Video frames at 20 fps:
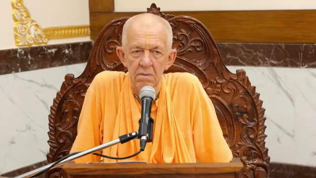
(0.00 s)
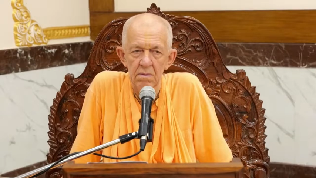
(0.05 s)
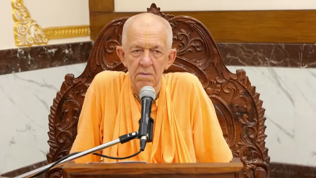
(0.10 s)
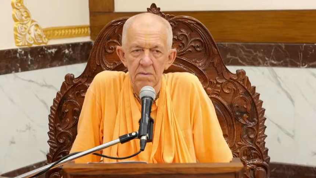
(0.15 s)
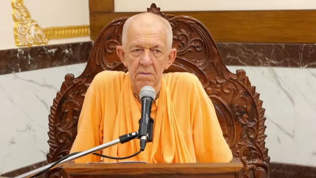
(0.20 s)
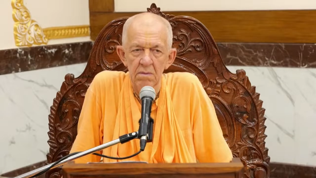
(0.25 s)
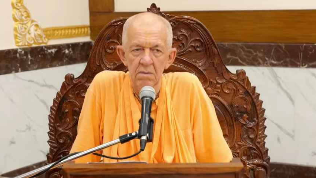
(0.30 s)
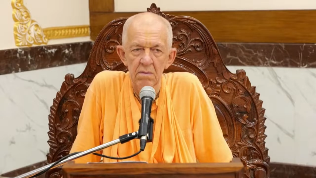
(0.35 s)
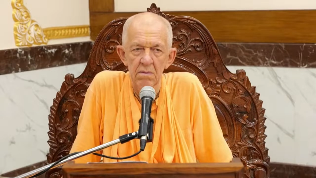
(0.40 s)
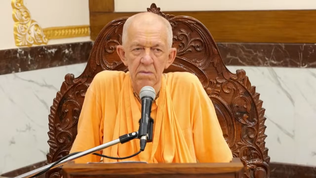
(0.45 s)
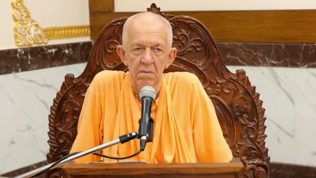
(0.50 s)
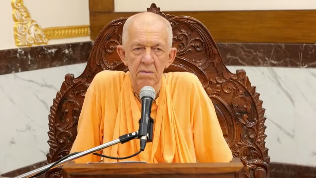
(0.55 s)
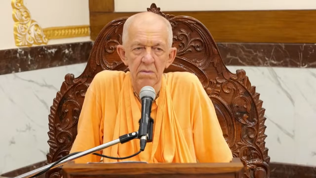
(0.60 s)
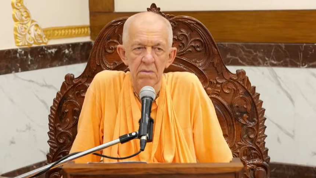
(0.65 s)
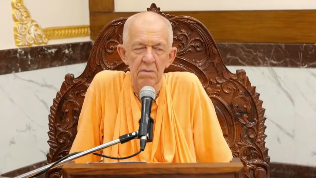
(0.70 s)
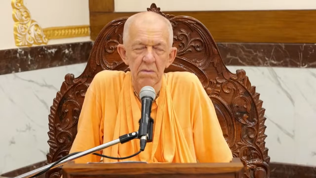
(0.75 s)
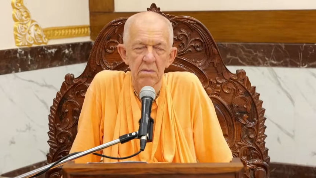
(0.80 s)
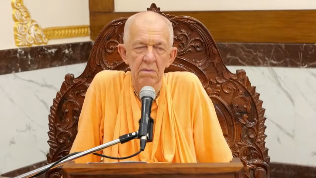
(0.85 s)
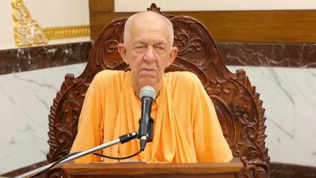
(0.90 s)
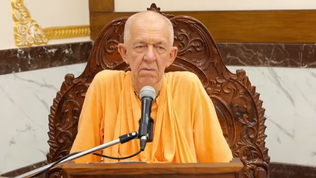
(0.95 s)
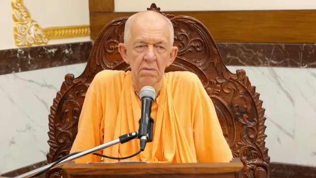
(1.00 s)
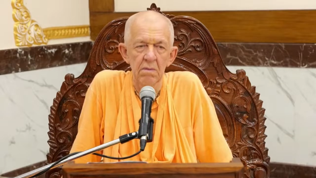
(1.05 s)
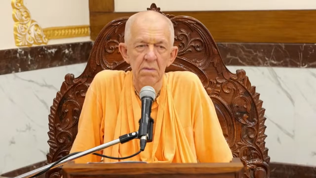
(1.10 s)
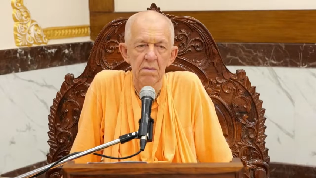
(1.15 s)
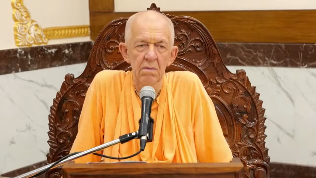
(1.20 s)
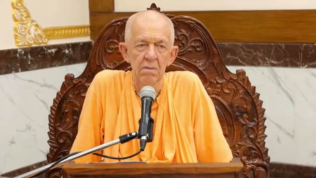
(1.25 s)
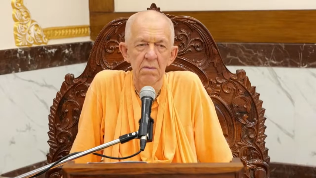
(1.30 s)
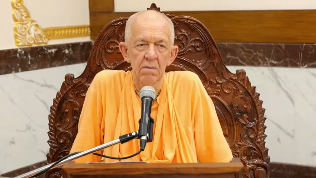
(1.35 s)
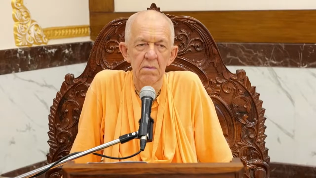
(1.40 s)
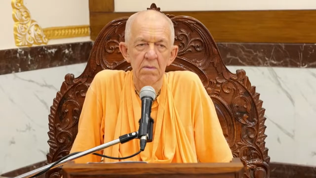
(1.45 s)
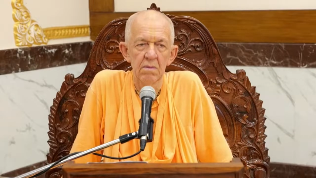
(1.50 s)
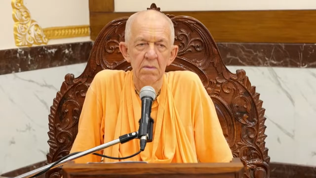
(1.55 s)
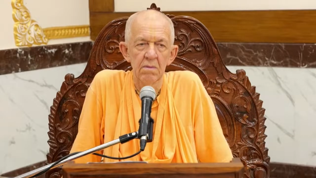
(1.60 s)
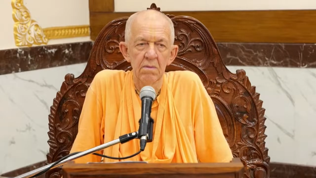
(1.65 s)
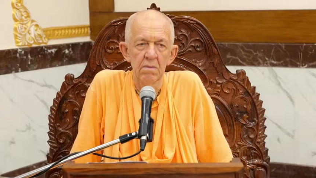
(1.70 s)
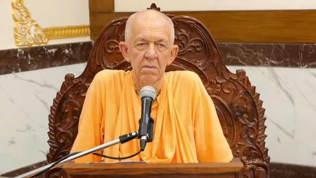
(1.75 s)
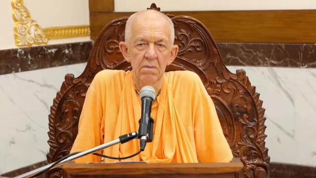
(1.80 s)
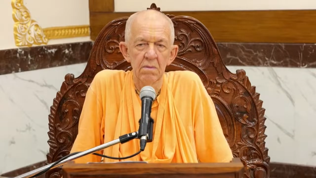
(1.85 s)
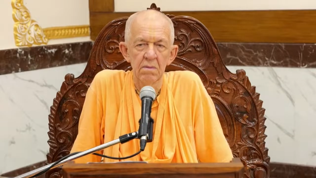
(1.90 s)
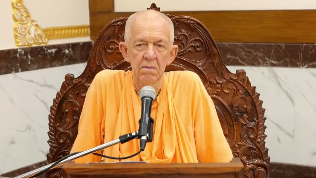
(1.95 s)

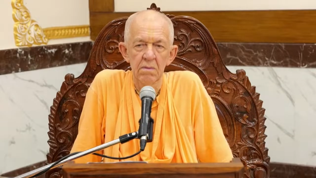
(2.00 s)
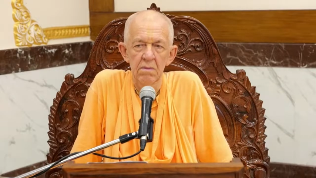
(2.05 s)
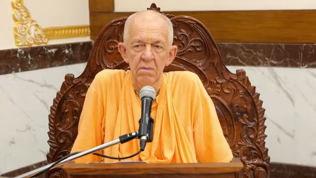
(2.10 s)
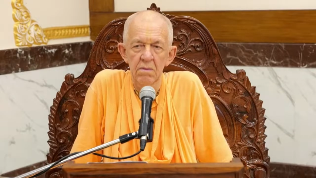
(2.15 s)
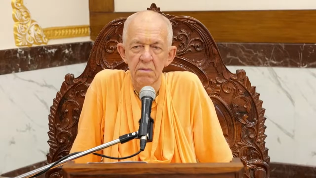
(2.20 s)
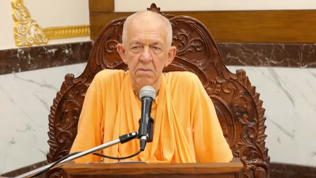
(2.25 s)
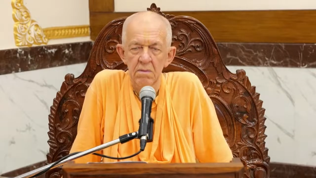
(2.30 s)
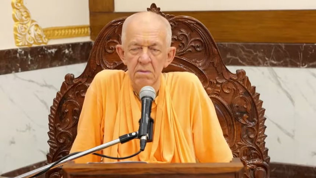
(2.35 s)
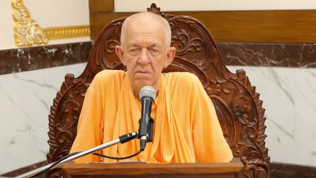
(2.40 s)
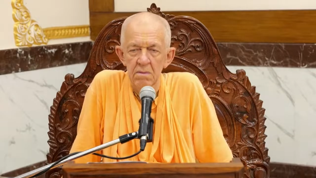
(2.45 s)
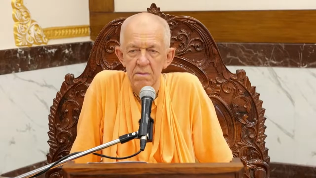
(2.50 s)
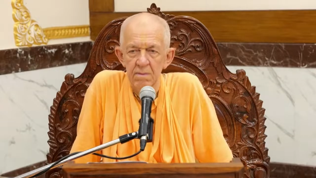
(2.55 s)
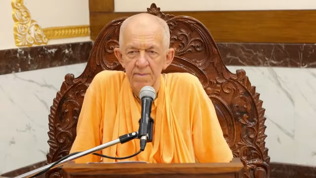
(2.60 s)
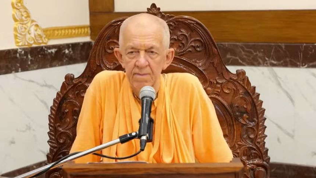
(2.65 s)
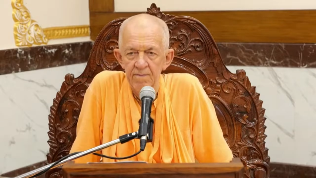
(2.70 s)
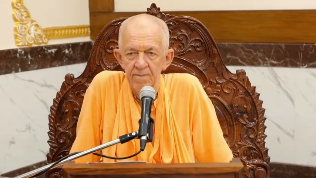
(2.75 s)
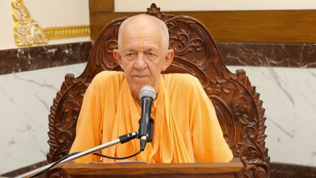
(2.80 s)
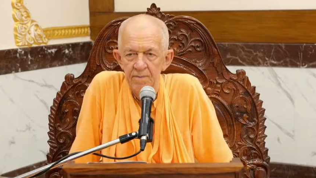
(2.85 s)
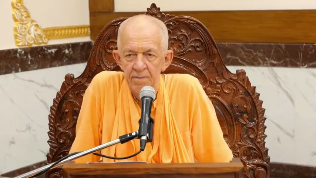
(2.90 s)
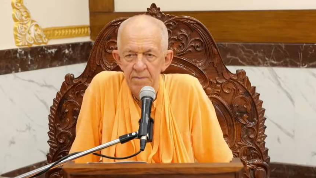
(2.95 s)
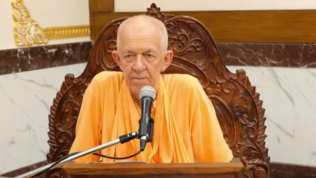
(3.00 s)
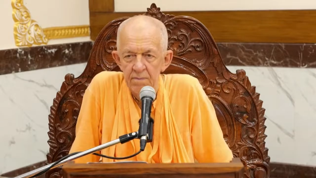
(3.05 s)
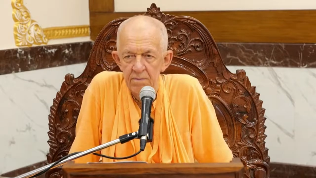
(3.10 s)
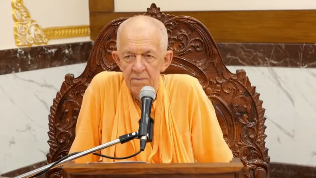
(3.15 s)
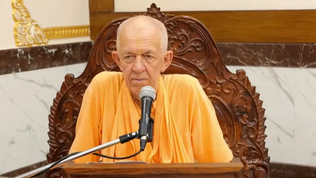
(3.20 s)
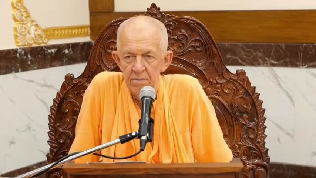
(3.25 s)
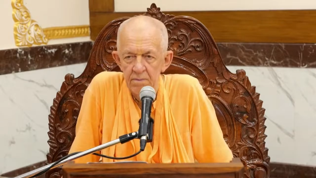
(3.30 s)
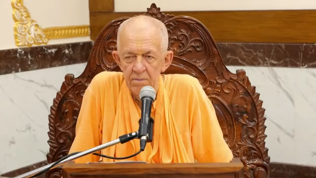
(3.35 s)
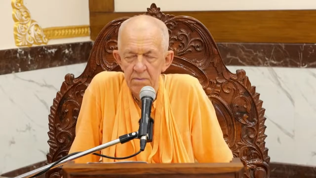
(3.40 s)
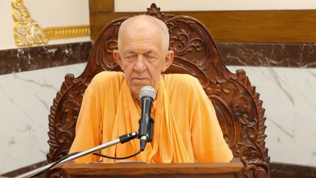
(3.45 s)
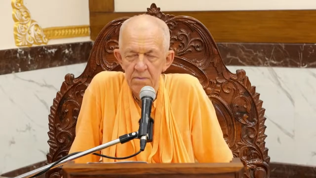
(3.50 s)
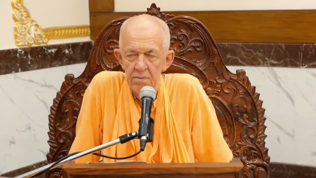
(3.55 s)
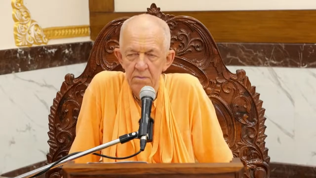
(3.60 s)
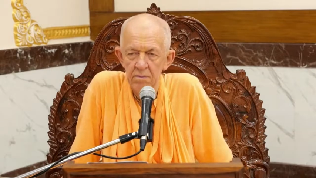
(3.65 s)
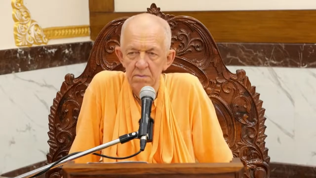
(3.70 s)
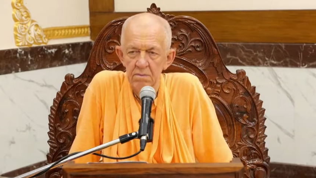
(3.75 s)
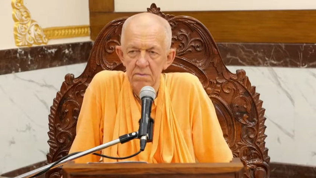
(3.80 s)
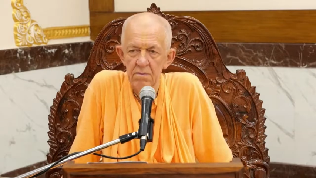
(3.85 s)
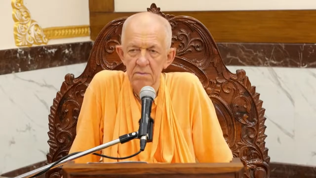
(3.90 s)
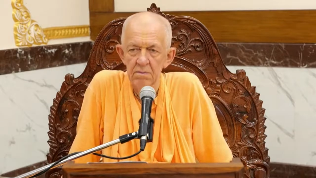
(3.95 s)

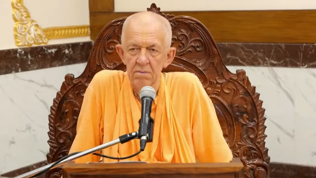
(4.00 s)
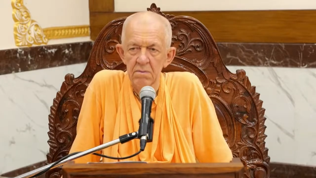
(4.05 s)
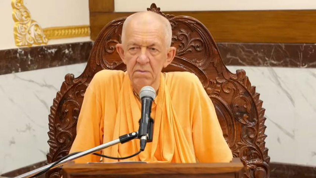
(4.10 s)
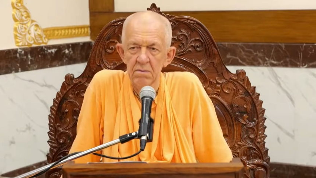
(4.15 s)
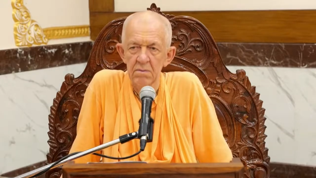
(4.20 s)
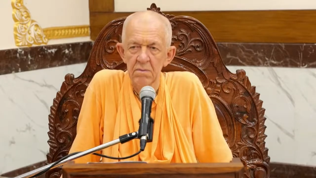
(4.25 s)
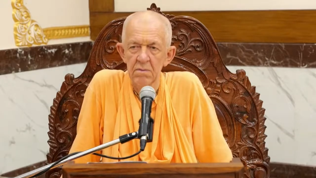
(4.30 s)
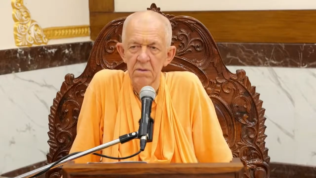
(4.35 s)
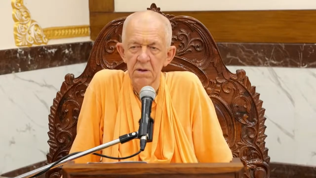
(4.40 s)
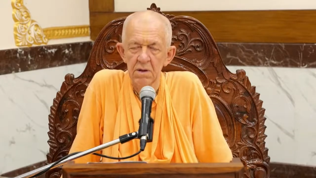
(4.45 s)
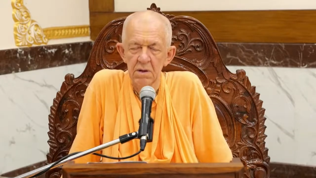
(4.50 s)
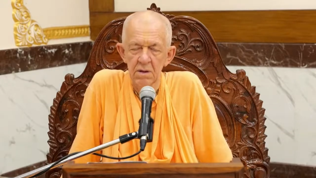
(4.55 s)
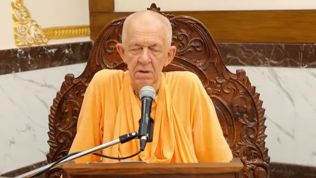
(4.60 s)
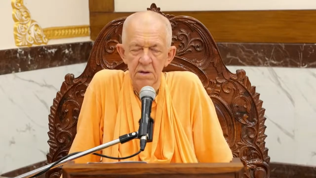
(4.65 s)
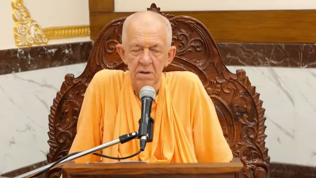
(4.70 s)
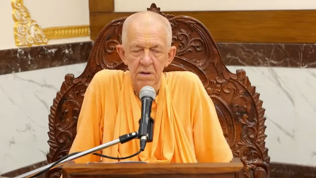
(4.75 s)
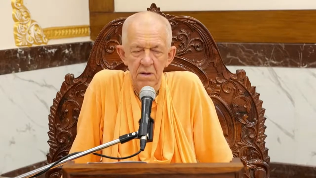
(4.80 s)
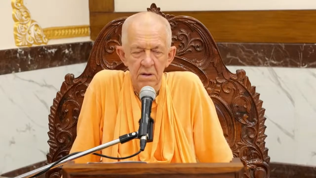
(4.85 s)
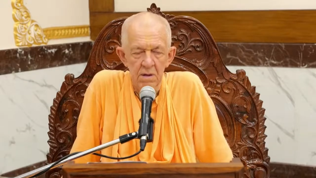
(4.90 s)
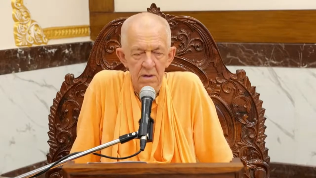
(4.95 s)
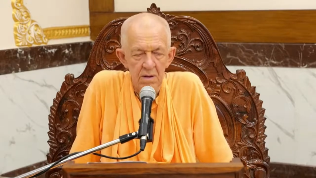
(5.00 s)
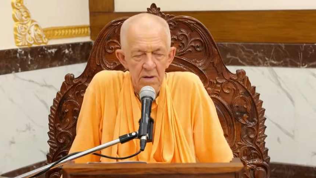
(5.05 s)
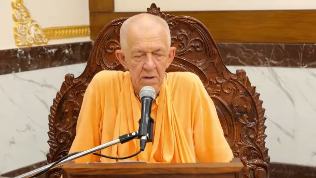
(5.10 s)
Nobody speaks.